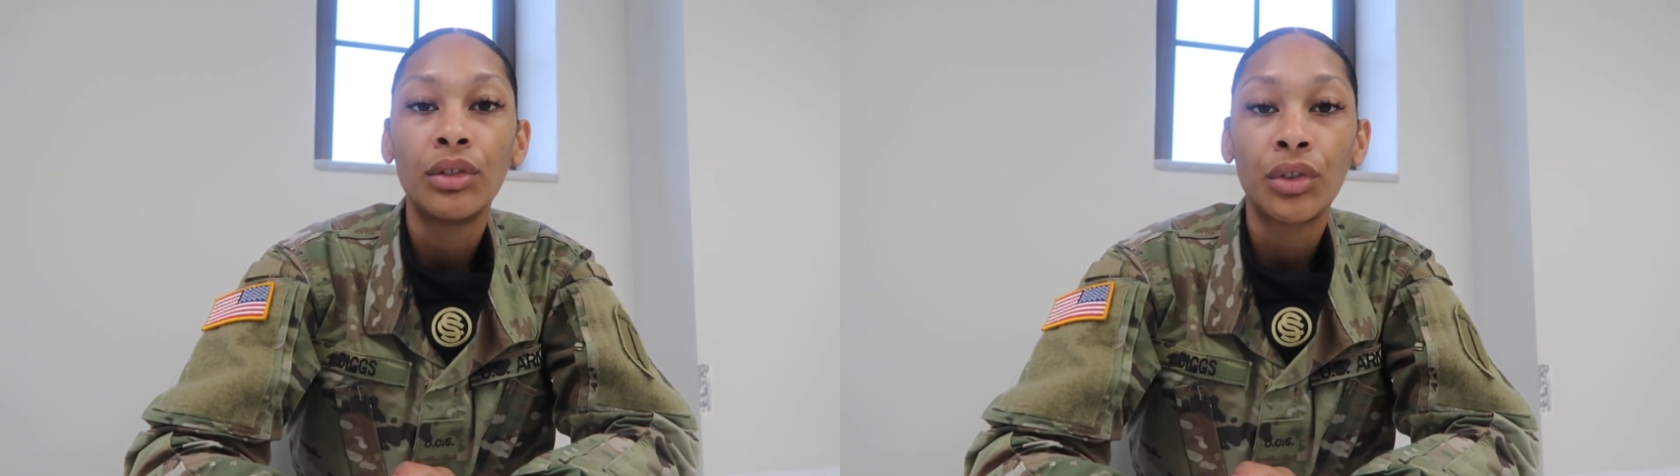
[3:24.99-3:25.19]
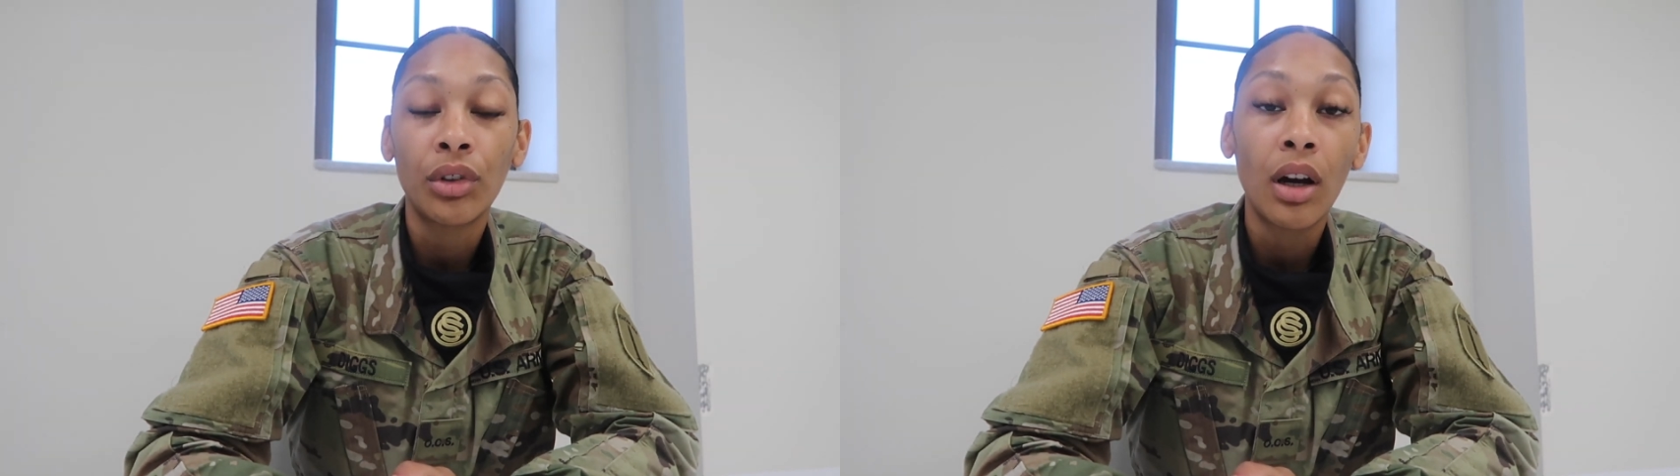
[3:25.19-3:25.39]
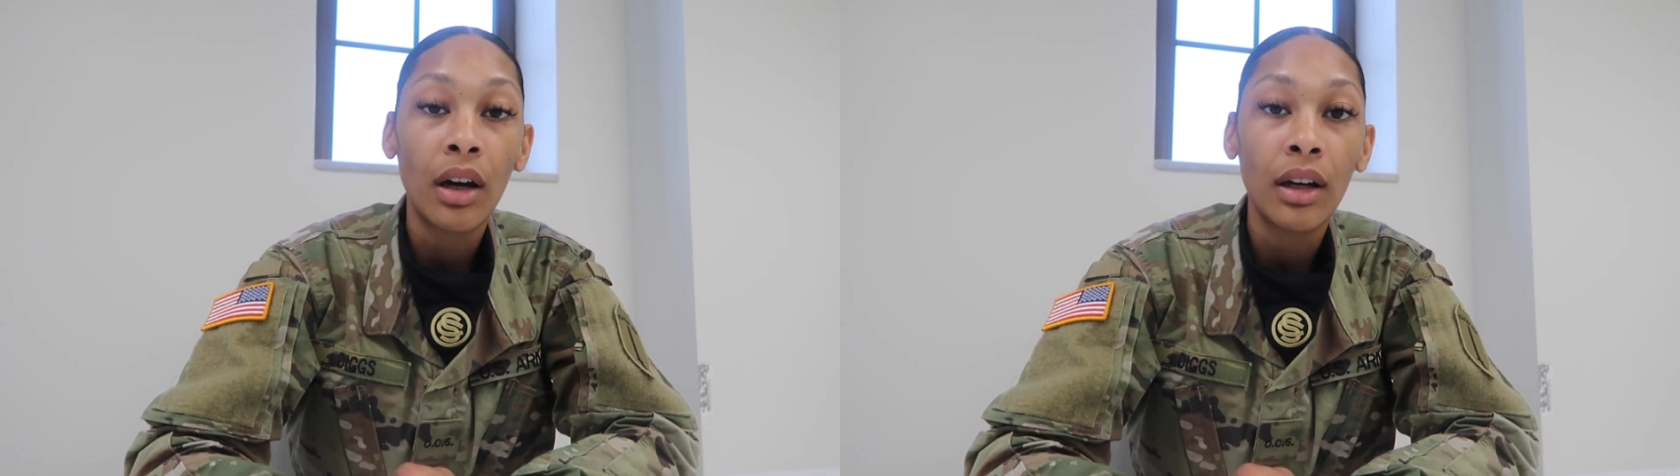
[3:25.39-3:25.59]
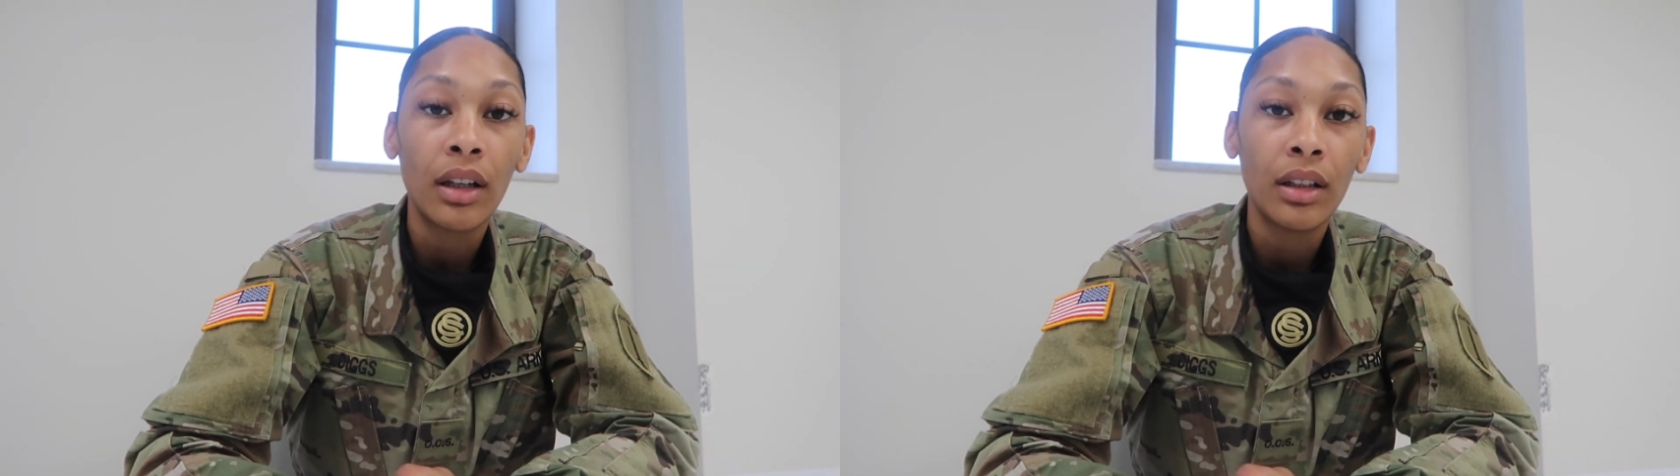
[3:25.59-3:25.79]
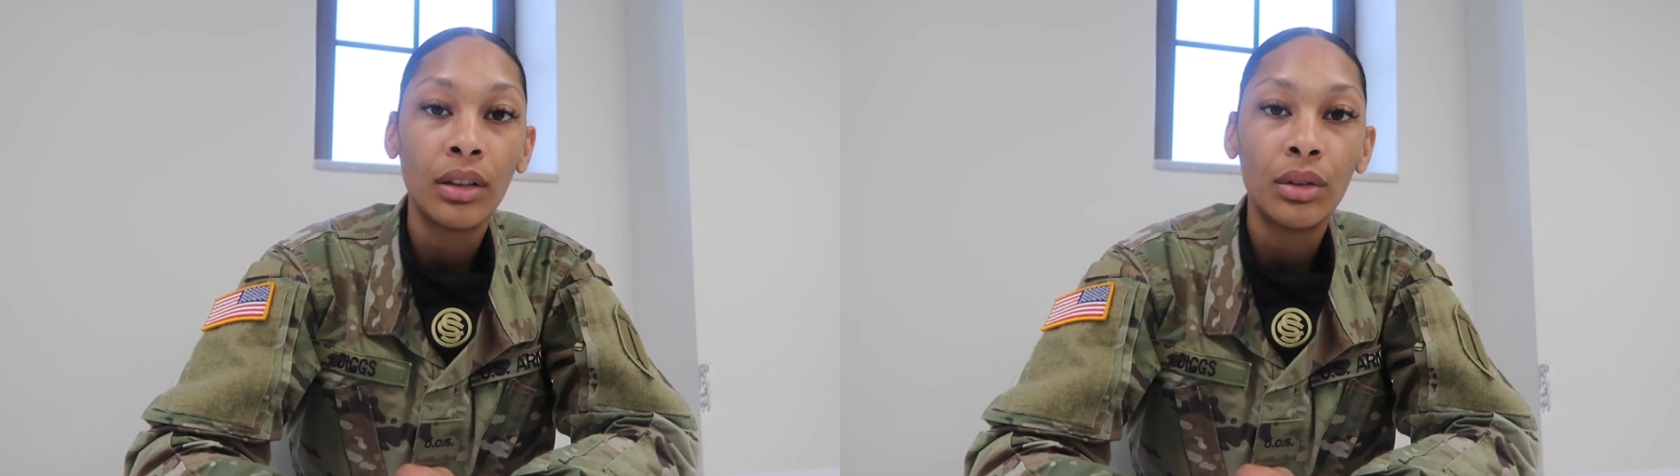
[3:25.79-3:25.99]

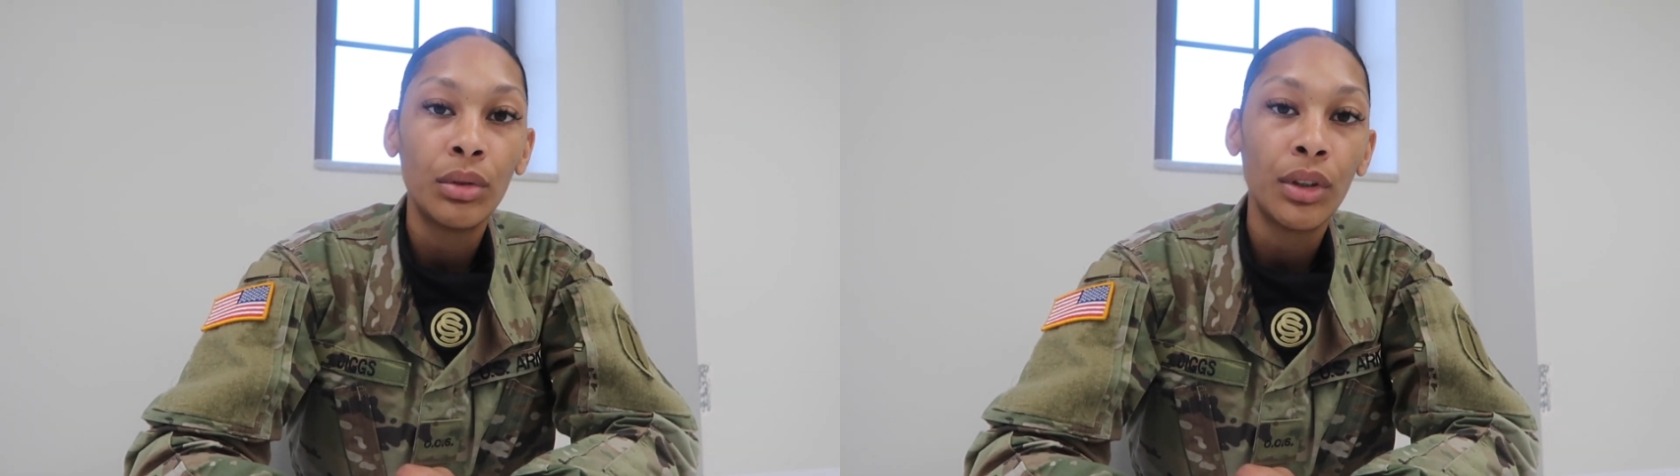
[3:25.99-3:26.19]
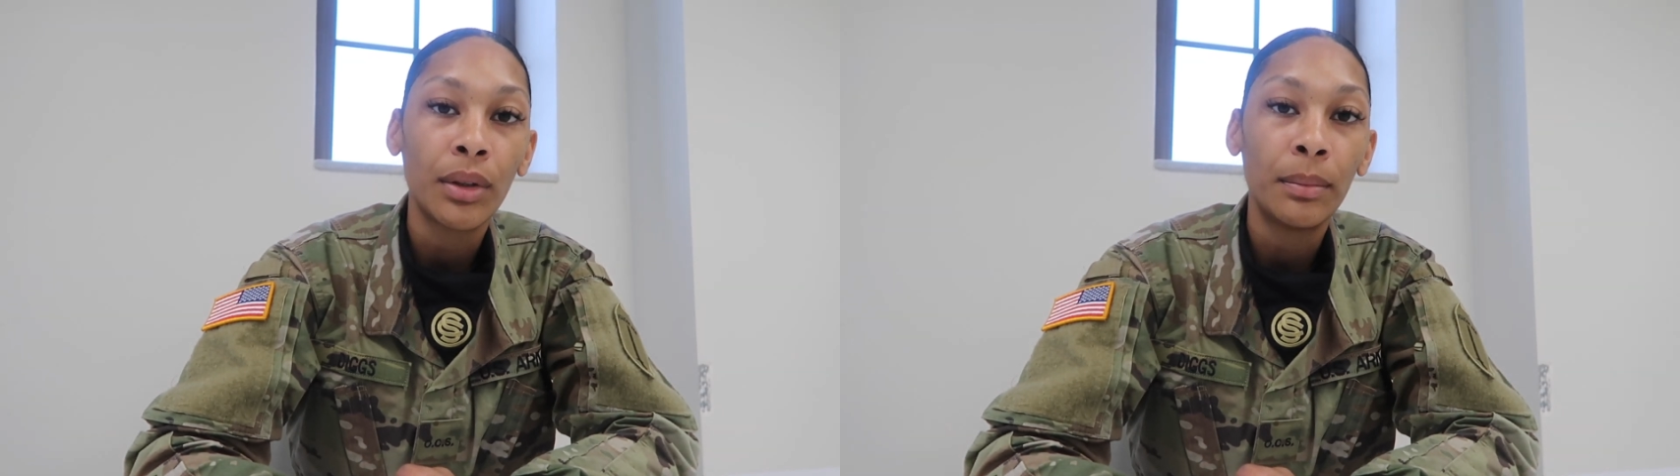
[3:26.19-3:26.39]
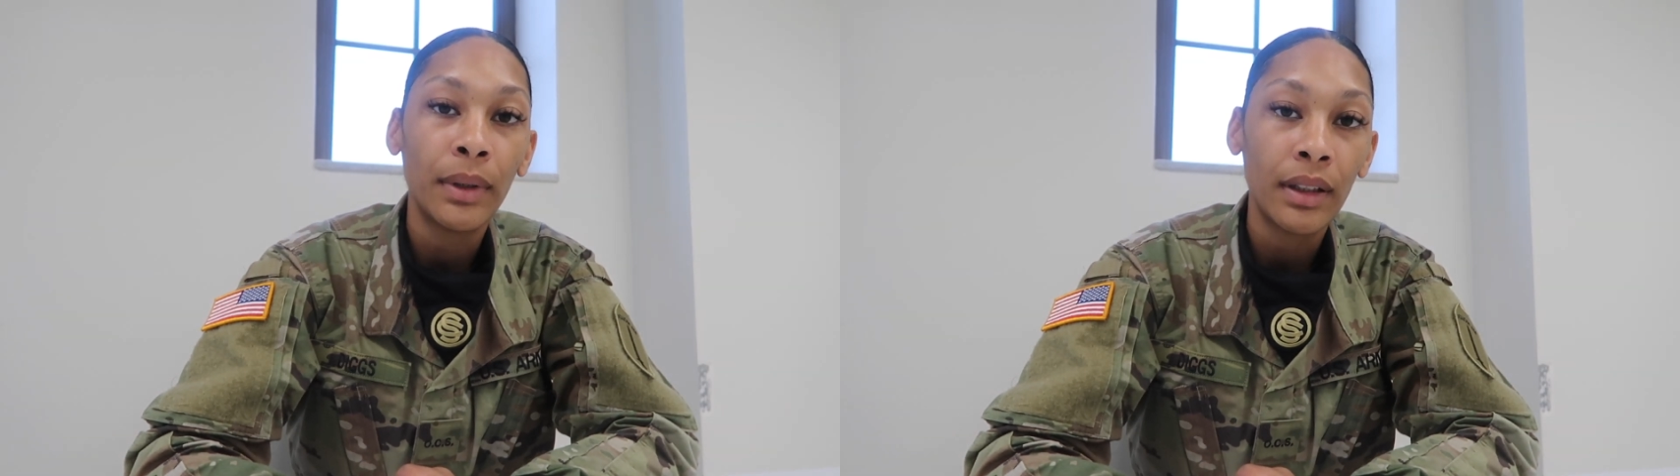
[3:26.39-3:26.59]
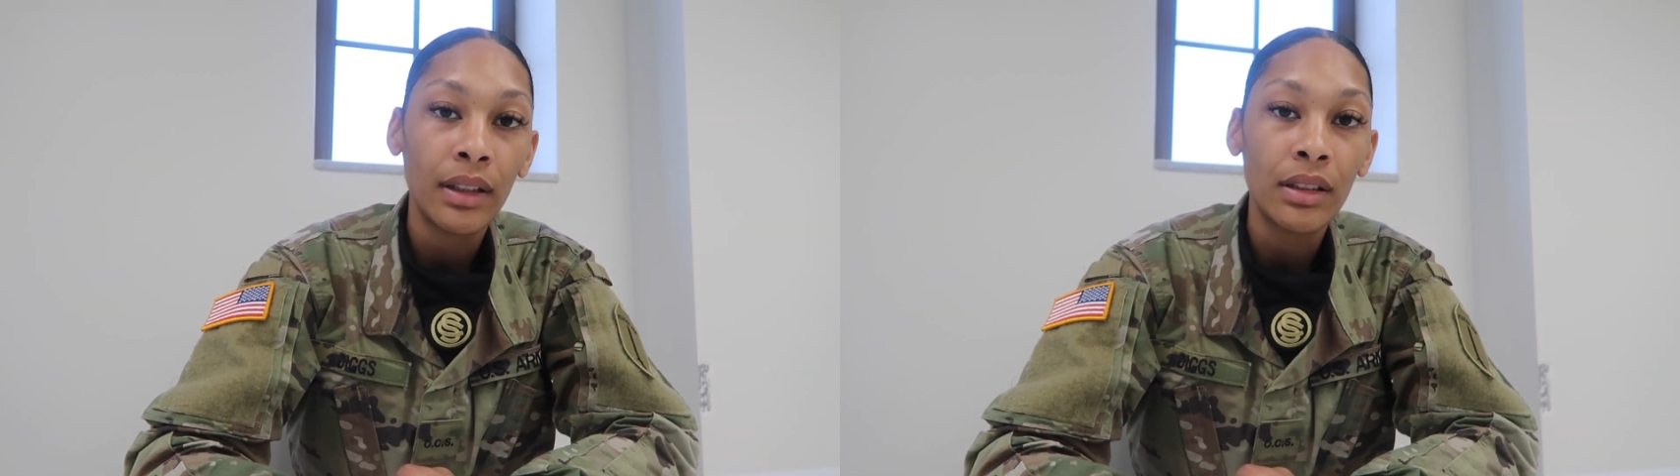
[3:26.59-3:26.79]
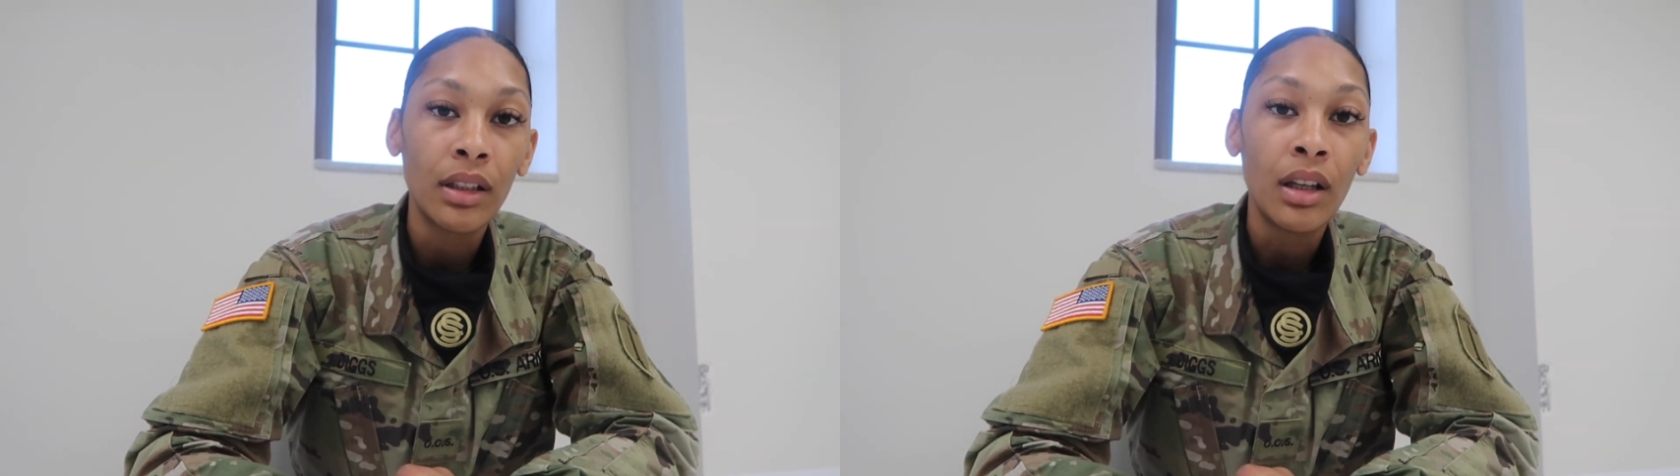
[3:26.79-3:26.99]
try and do your
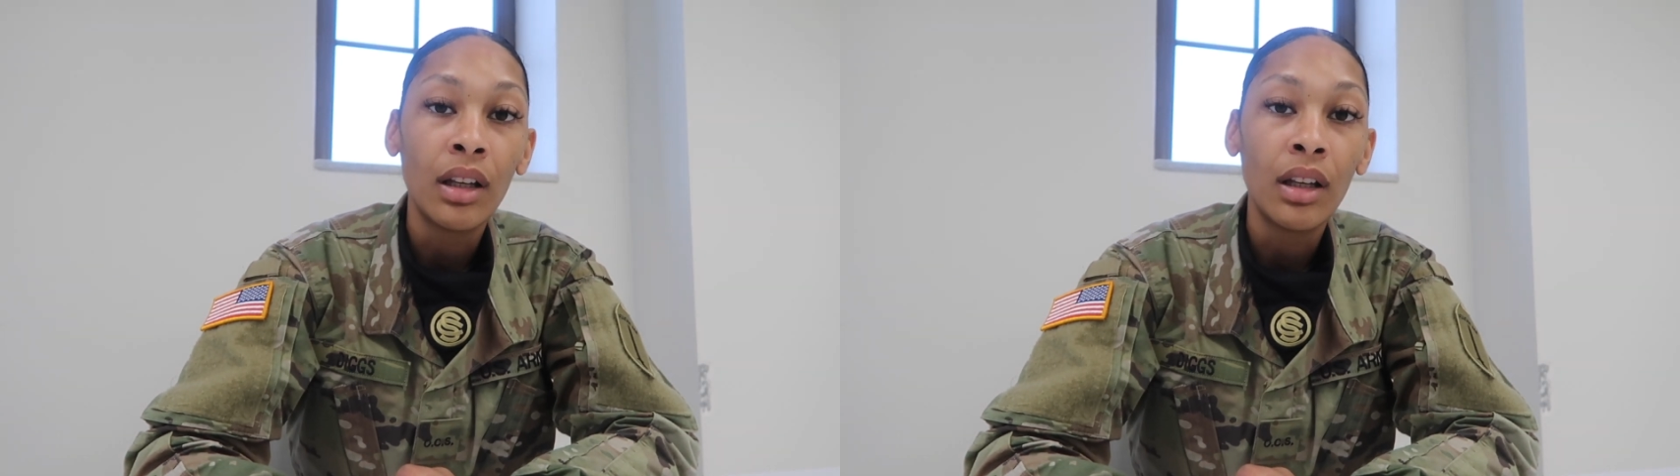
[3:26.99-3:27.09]
best.